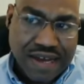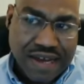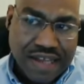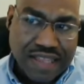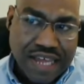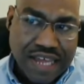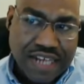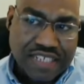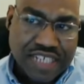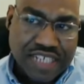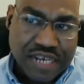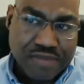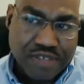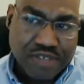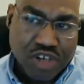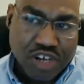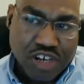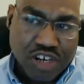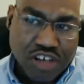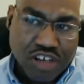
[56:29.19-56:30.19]
a lot of times
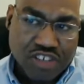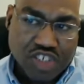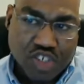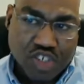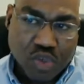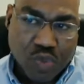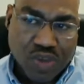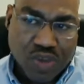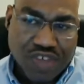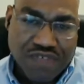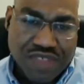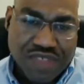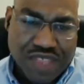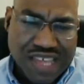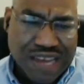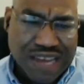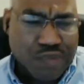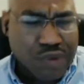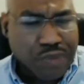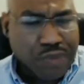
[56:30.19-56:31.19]
in our culture, we've
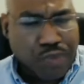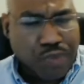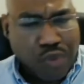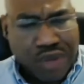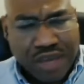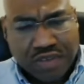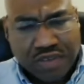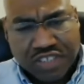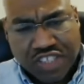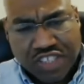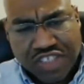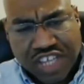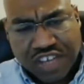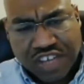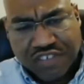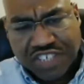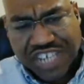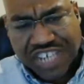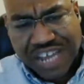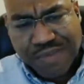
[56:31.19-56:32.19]
at one point it was a thing
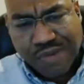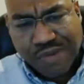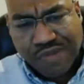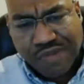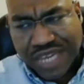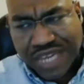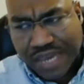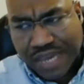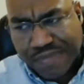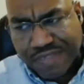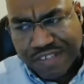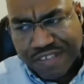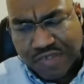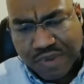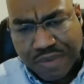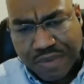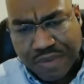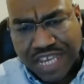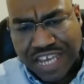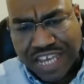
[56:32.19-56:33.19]
of shame where we kept these
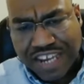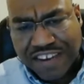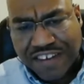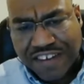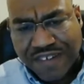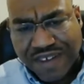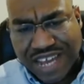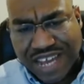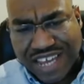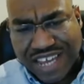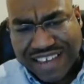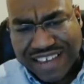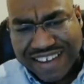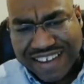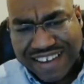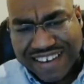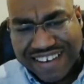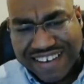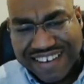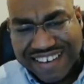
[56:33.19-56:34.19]
women hidden away,
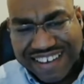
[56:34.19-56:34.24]
you know.